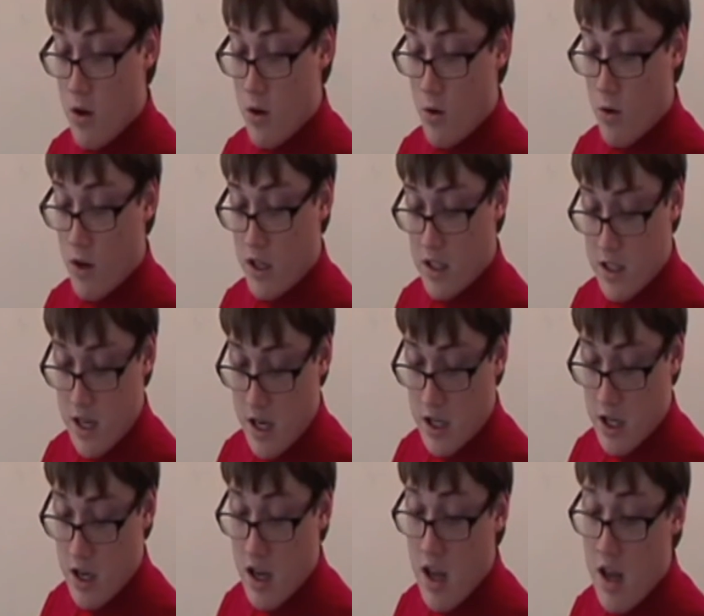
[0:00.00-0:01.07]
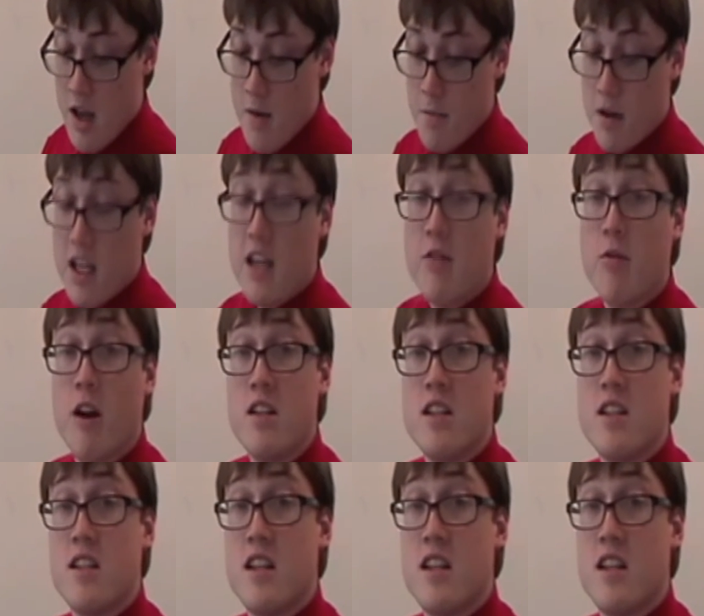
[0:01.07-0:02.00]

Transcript: organization, but he runs as an